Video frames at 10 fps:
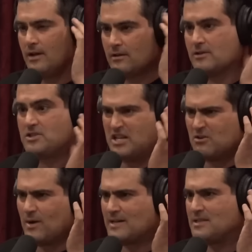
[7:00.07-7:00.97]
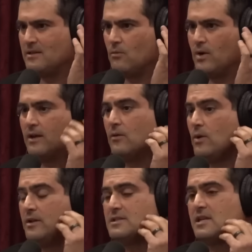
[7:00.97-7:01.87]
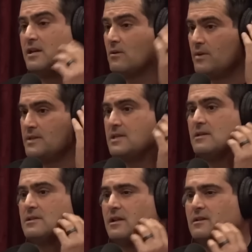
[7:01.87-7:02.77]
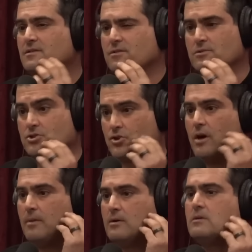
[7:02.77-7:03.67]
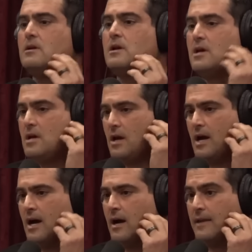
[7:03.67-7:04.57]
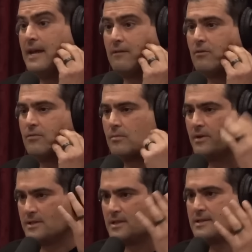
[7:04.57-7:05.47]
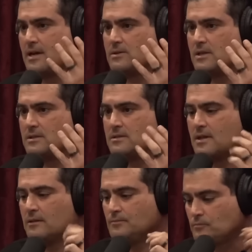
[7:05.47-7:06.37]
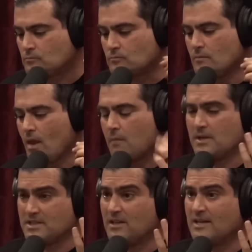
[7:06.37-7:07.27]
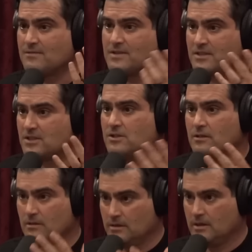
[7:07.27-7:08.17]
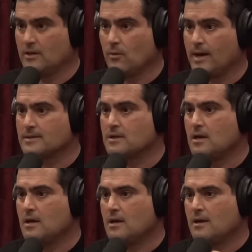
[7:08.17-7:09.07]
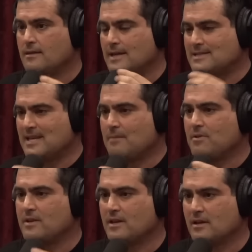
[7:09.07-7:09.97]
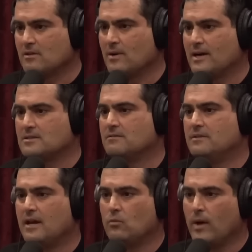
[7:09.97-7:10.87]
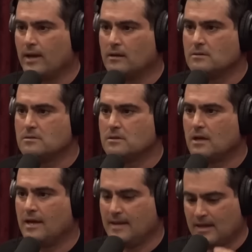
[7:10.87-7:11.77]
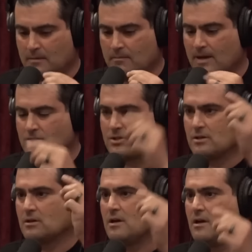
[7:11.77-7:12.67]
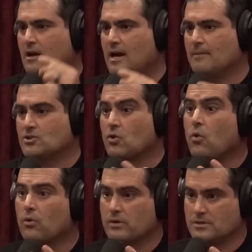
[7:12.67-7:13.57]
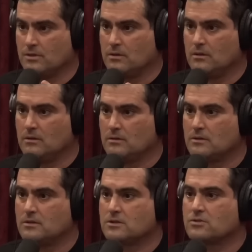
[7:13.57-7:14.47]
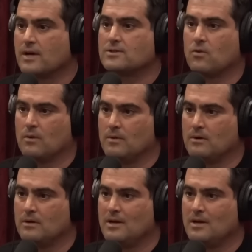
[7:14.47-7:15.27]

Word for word: the ear, there's earwax in the whale. The whale doesn't hear with its ears; it hears through its jawbone, uh, and that reverberates, and that's how it senses sound and still has vestigial earwax. They sample the earwax of dead whales and they can measure how much cortisol, the stress hormone,